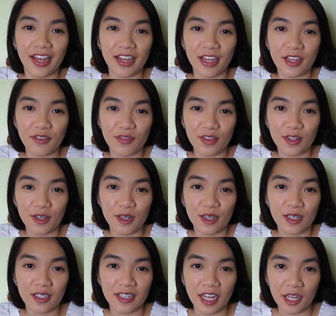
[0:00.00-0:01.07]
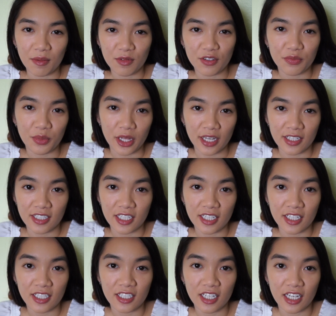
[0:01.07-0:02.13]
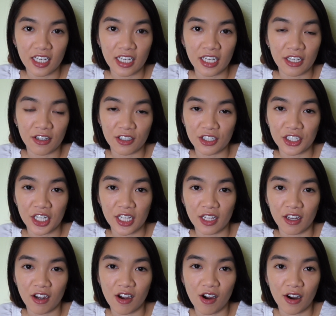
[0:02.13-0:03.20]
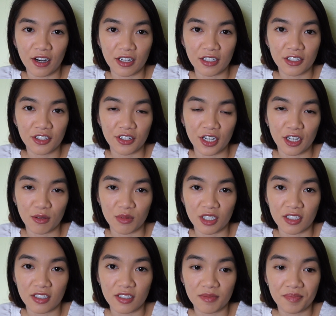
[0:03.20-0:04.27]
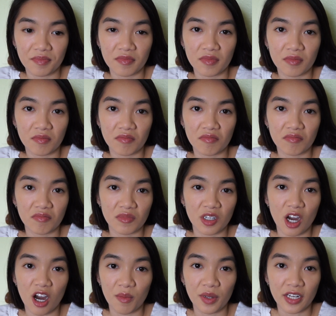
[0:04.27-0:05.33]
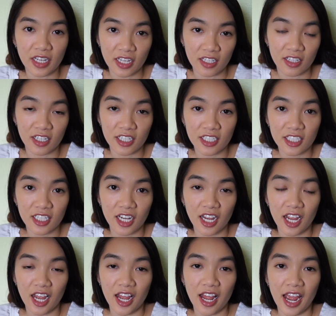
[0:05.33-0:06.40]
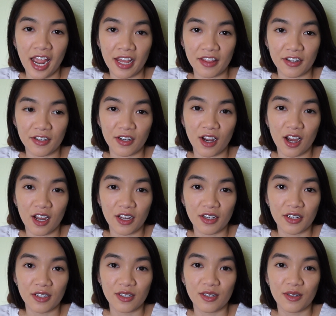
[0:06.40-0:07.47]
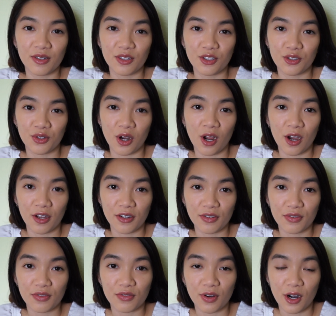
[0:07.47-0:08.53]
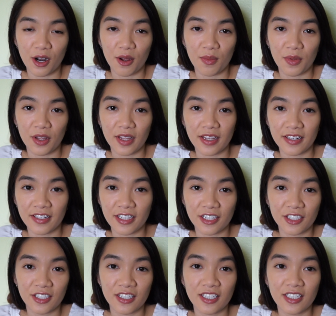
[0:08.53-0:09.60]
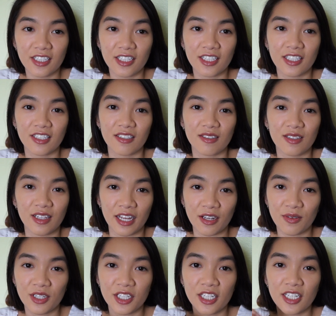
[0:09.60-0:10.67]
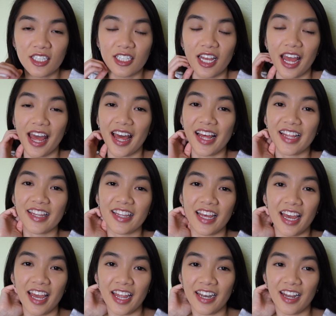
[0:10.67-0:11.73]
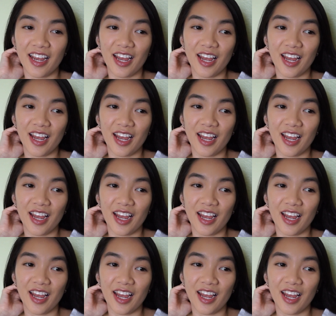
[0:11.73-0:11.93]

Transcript: If the names of places in Australia aren't straight up just common English and they're not drawn from indigenous languages, then